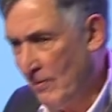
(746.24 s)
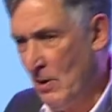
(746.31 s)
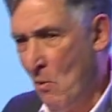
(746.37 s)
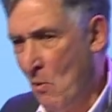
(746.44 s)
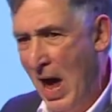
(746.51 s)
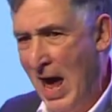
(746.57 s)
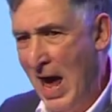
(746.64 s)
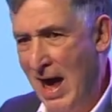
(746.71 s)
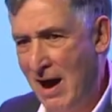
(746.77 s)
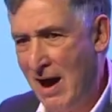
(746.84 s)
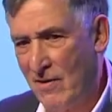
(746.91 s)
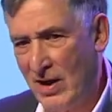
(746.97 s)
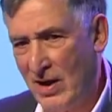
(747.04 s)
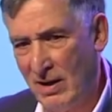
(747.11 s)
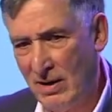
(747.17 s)
The
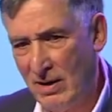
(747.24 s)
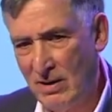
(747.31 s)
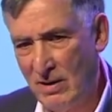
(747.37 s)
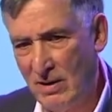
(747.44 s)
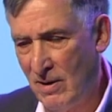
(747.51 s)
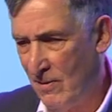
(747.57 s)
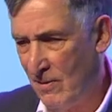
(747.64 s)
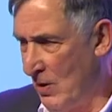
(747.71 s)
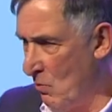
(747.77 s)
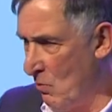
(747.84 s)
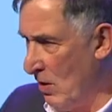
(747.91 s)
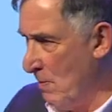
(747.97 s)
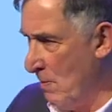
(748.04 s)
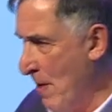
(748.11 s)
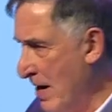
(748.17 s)
area
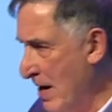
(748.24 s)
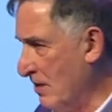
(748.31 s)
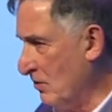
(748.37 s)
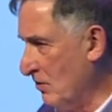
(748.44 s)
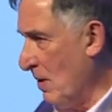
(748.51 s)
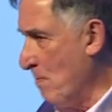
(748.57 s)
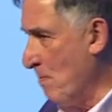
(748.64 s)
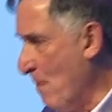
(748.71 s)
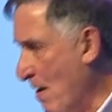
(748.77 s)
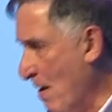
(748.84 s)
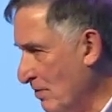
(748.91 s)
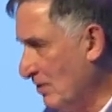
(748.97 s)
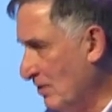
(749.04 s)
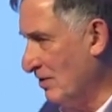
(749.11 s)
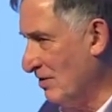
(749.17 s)
that will make the
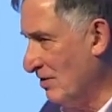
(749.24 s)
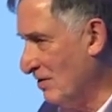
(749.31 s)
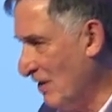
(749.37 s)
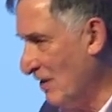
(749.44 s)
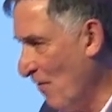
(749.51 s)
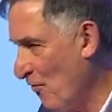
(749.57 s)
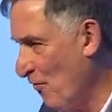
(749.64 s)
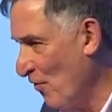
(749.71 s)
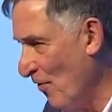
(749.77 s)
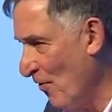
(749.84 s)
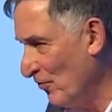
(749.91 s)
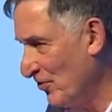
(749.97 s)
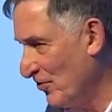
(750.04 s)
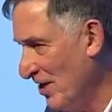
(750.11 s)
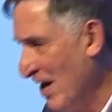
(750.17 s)
most
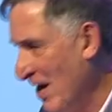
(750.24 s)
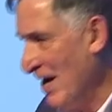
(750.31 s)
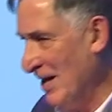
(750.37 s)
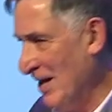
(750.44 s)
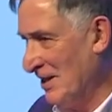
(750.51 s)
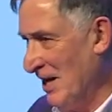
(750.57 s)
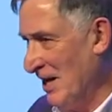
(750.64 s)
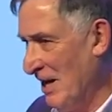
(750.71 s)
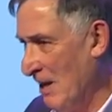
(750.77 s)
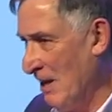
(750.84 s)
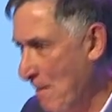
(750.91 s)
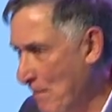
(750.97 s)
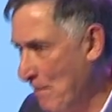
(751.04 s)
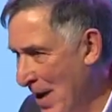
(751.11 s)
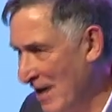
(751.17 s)
difference is
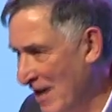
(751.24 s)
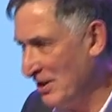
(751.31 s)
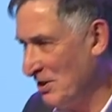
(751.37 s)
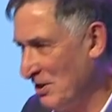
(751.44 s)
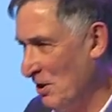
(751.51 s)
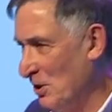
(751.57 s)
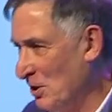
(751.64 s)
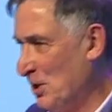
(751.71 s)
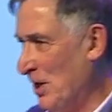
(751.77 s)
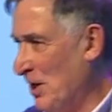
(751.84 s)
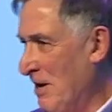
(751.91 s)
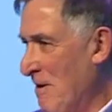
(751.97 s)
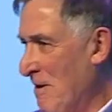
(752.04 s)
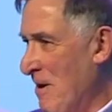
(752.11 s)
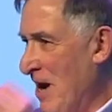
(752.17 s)
the
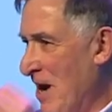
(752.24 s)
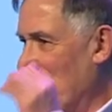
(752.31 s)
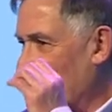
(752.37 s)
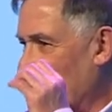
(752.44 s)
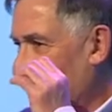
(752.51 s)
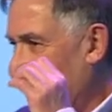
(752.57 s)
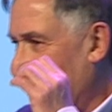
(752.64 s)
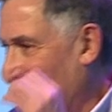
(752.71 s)
pedagogy in the